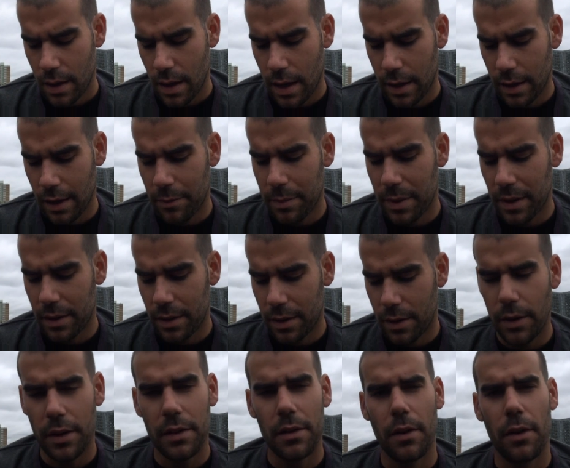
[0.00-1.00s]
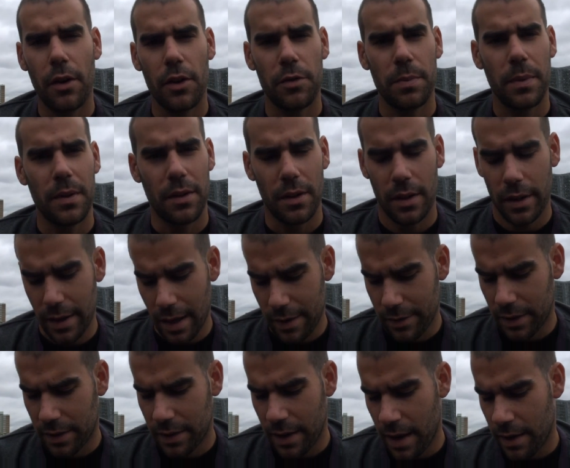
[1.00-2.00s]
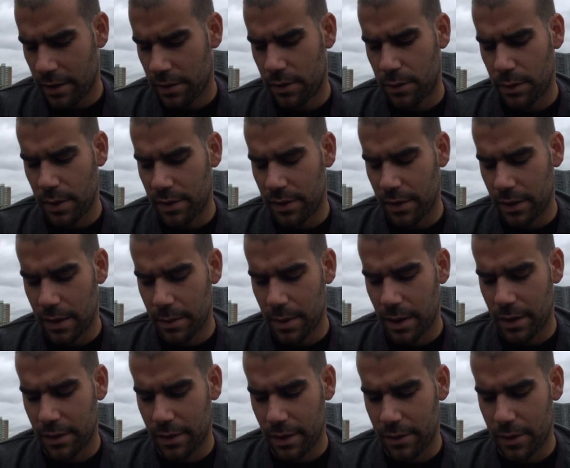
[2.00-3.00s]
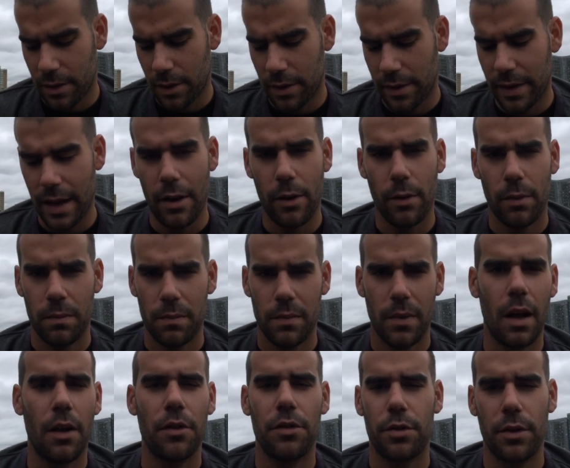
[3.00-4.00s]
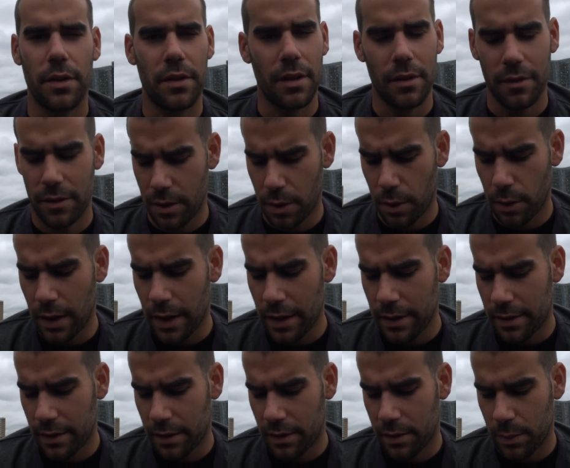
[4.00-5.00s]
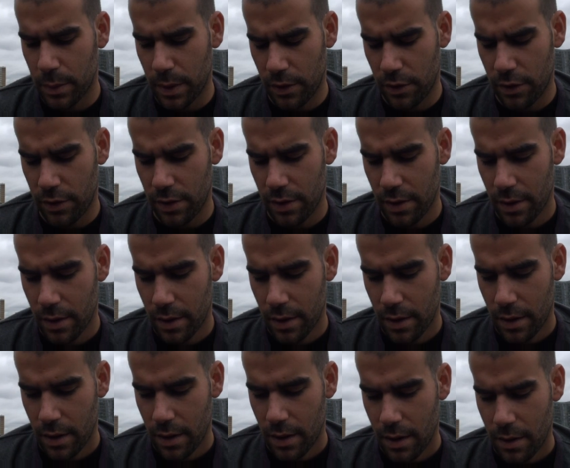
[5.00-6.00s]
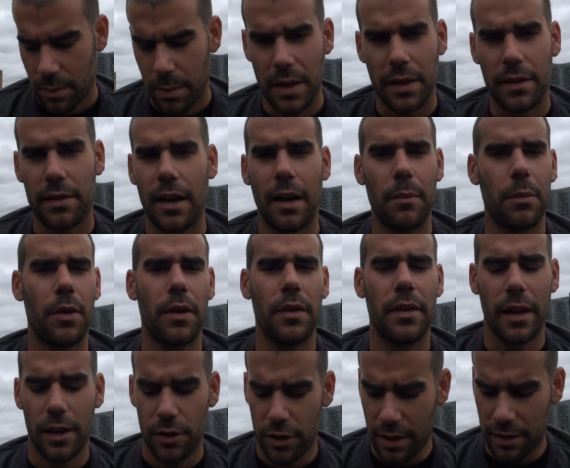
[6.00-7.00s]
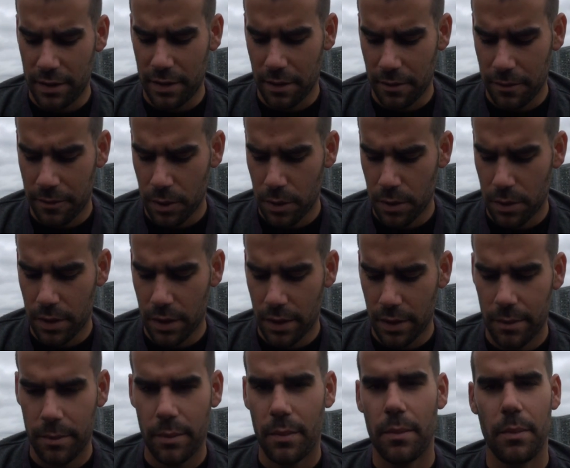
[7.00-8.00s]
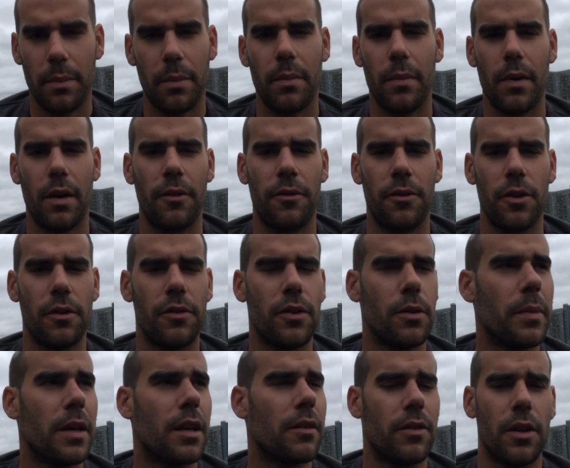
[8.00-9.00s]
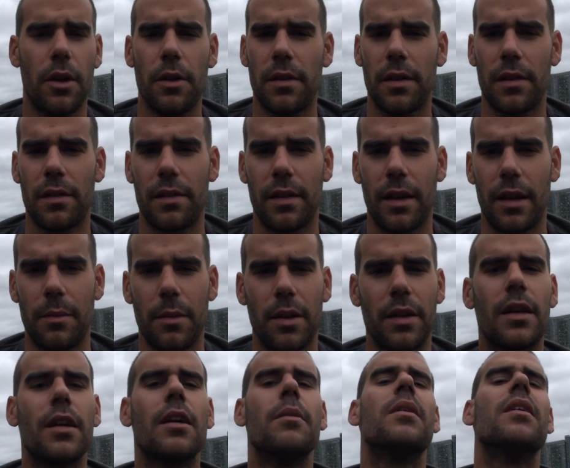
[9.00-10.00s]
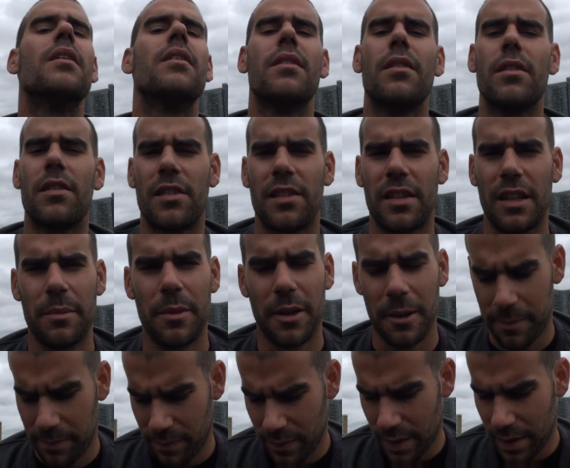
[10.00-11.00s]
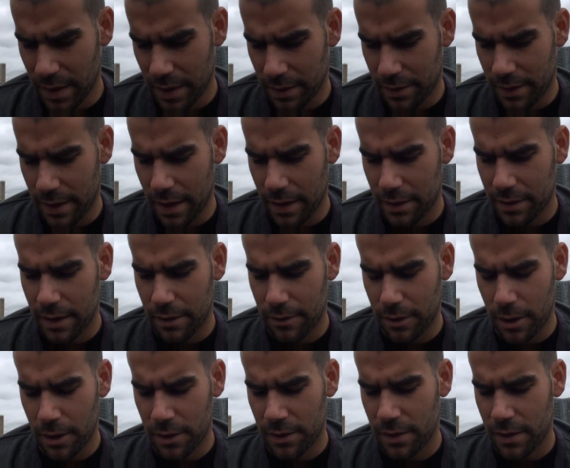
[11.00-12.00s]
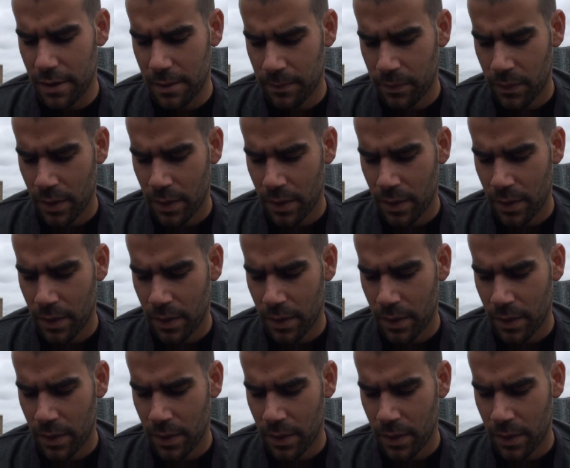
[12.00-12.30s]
And I've been going to hospital and having tests recently because I've got now ulcerative colitis, which means that I'm not digesting food. And a few of you may have noticed that I'm looking a bit slimmer these days, and I've lost